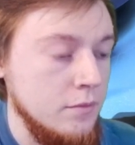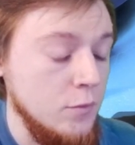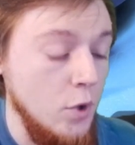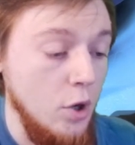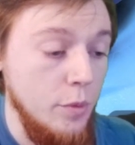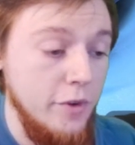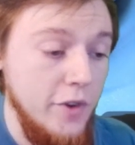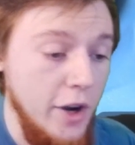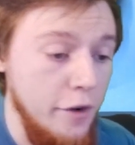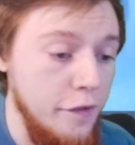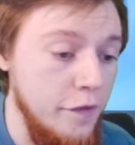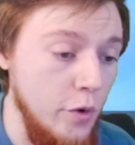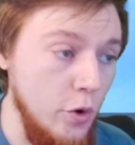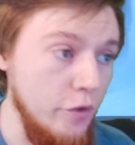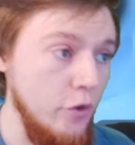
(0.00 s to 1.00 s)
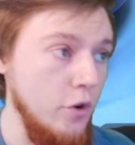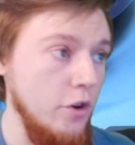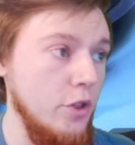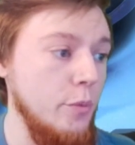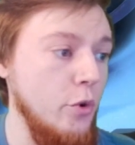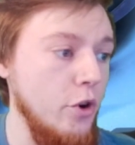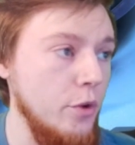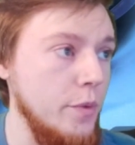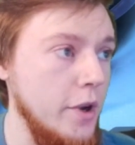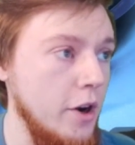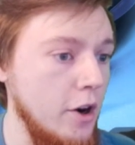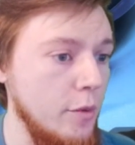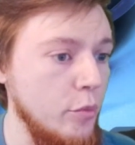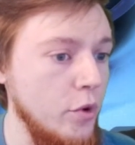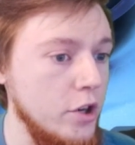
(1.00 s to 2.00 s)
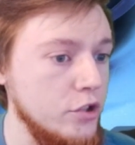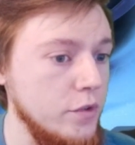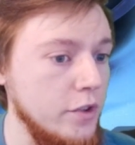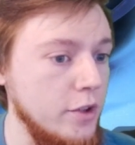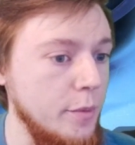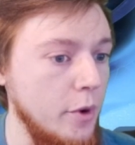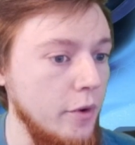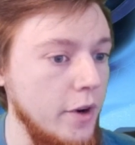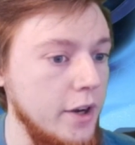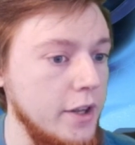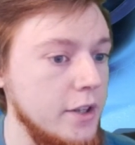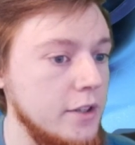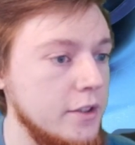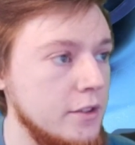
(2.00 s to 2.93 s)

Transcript: Well, we've got a 4/4 on the board. We are pressuring them already.